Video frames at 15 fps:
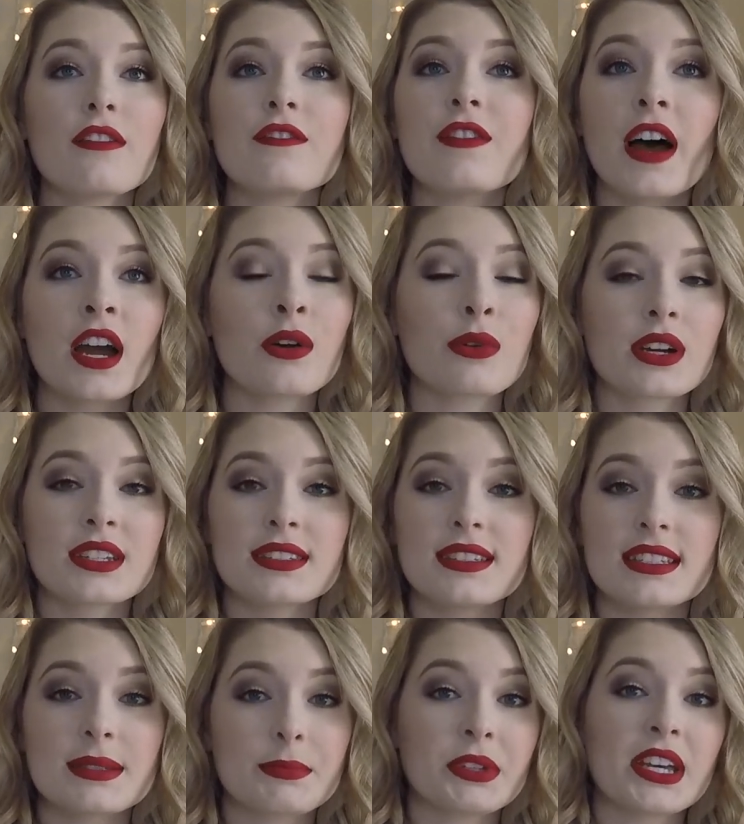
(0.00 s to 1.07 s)
fireworks
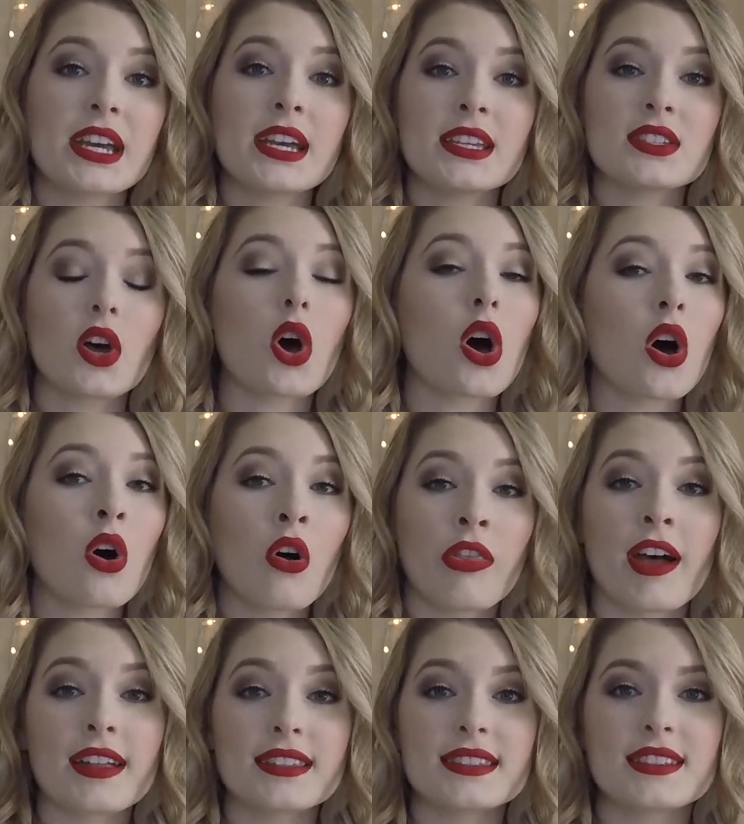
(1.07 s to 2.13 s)
displays, all
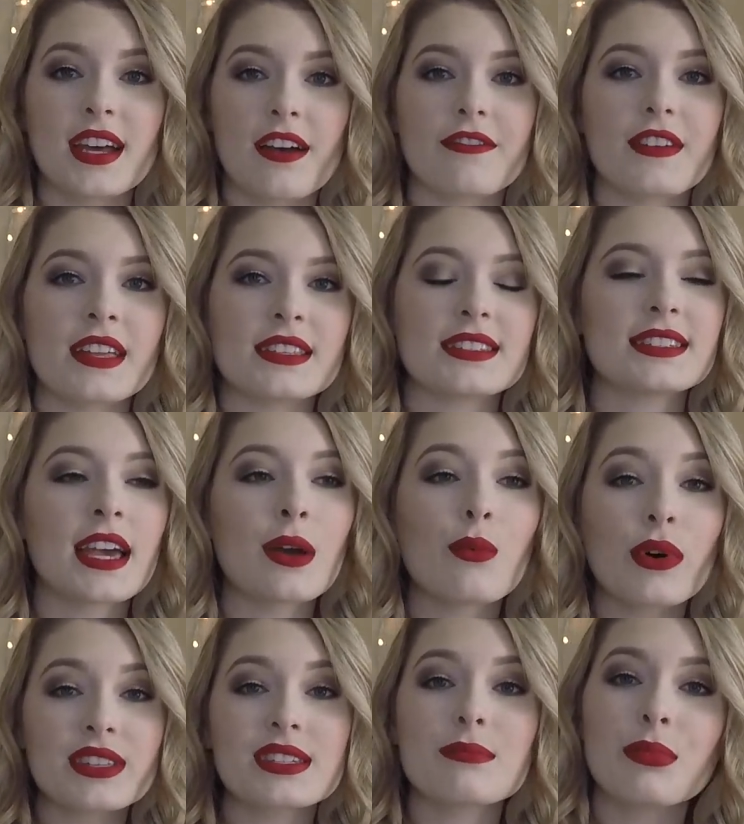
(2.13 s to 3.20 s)
that stuff, and say
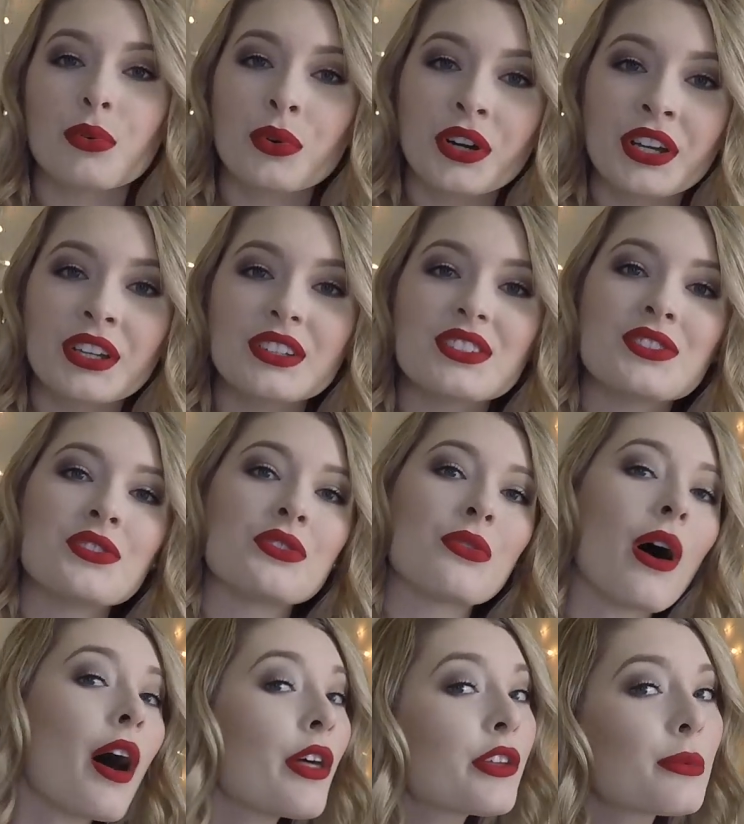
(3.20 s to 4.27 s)
what's important to
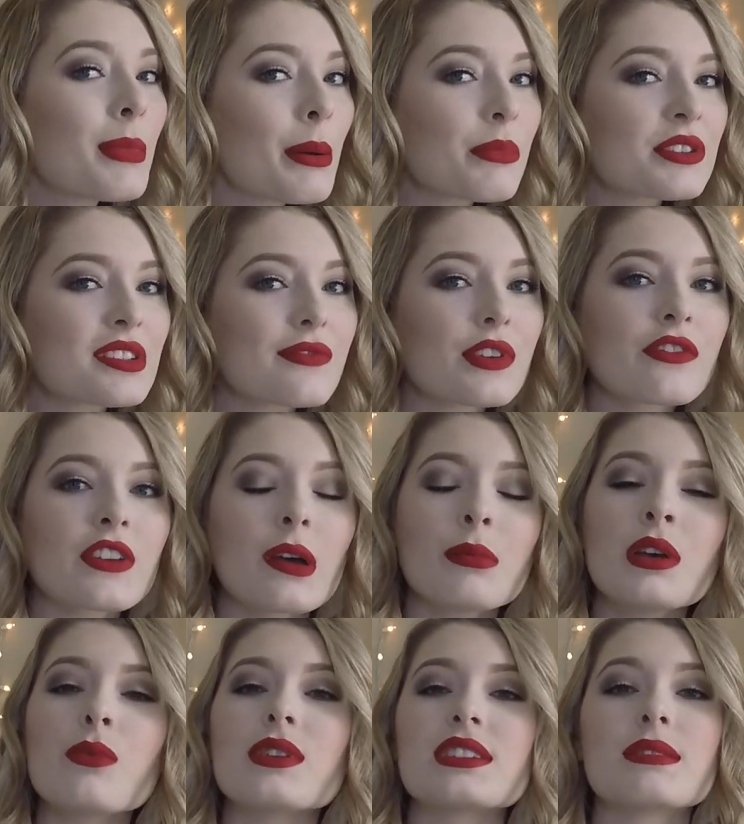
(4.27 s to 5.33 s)
other members of your
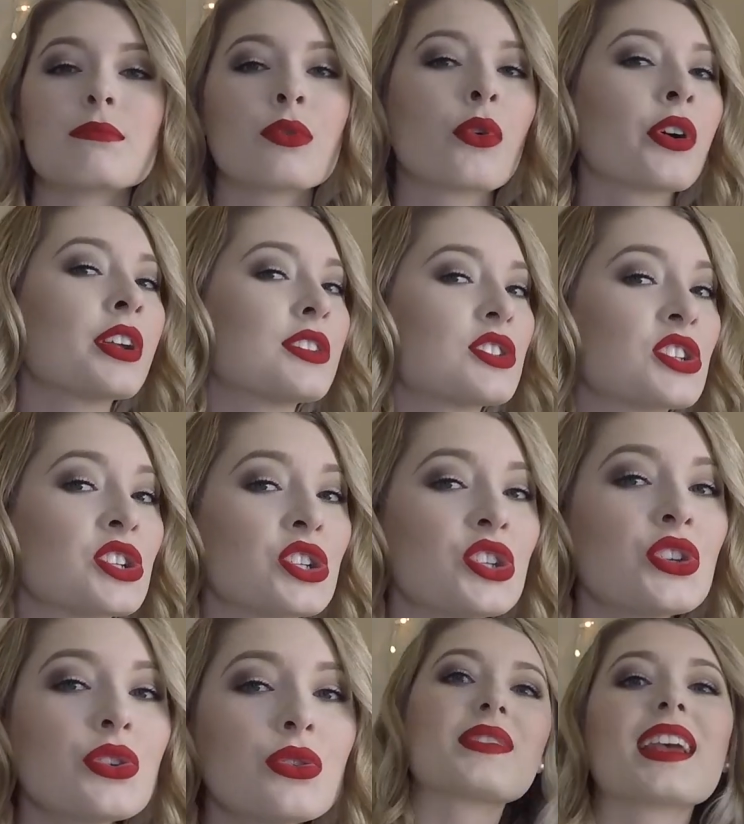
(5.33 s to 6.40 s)
family, what's important to
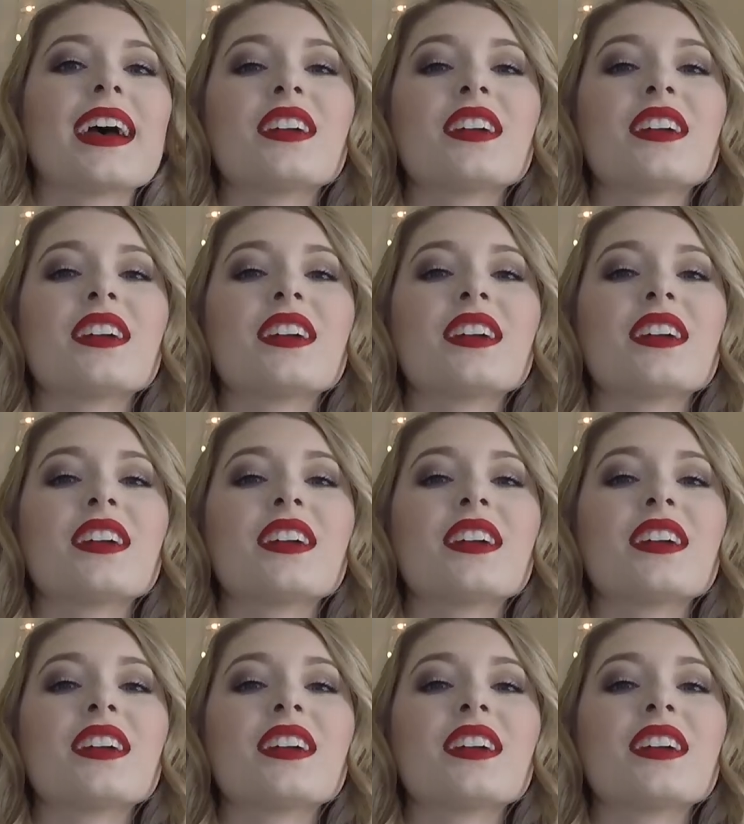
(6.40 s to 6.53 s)
you,